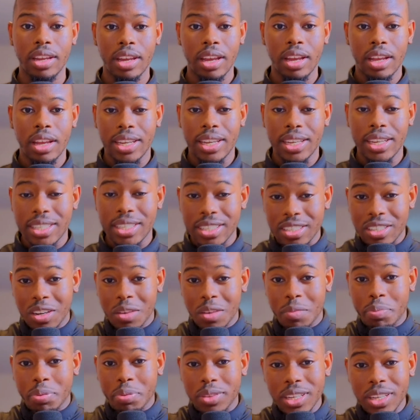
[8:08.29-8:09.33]
This is
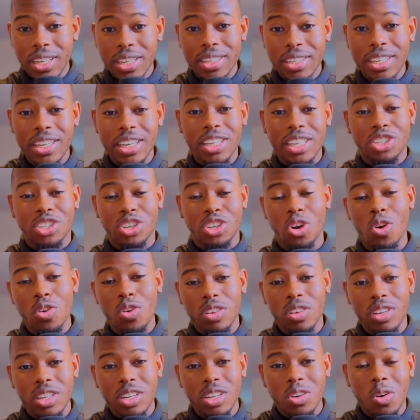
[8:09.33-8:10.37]
completely and
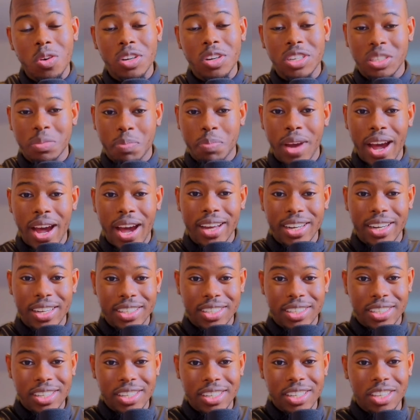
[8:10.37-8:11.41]
totally correspondent
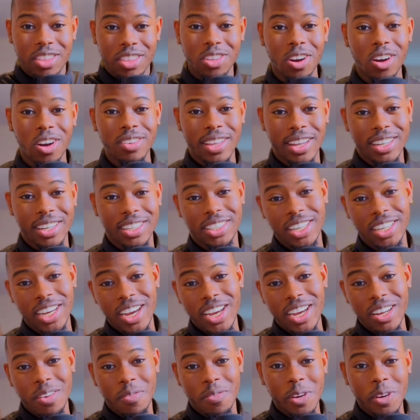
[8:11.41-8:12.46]
to the thought that is shared
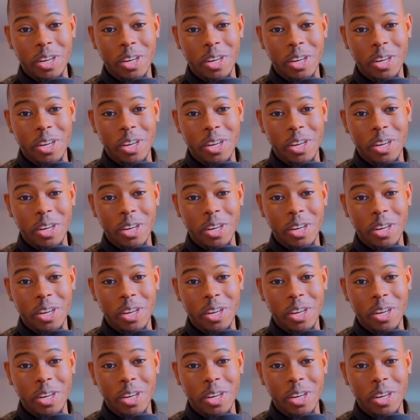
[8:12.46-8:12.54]
in 1